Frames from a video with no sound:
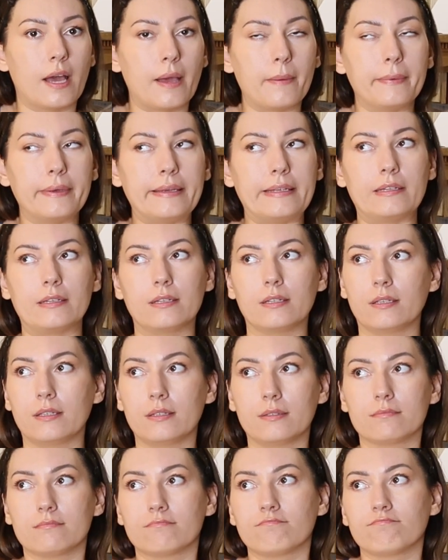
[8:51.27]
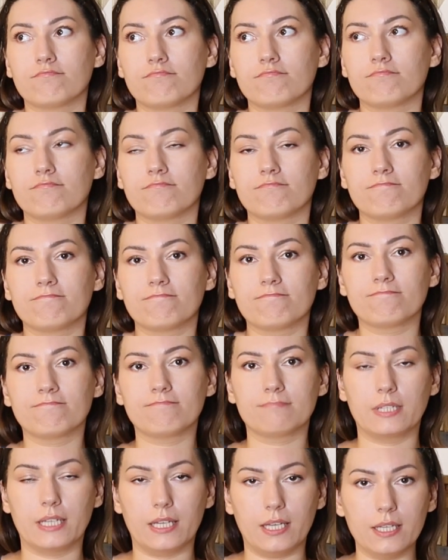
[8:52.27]
I mean,
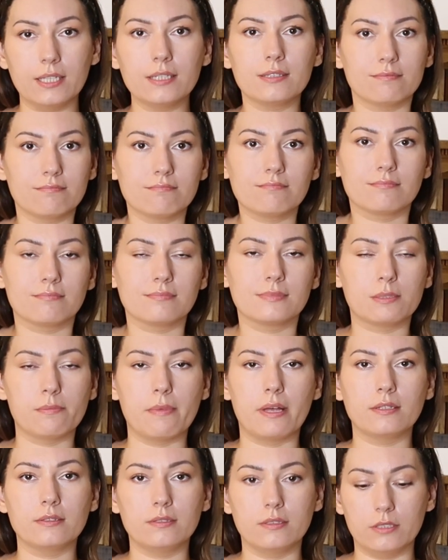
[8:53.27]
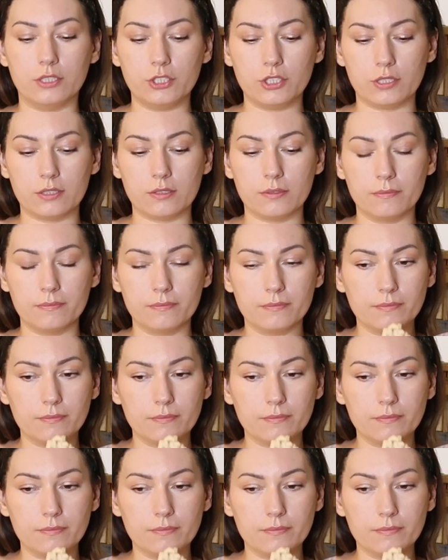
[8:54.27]
it smells delicious.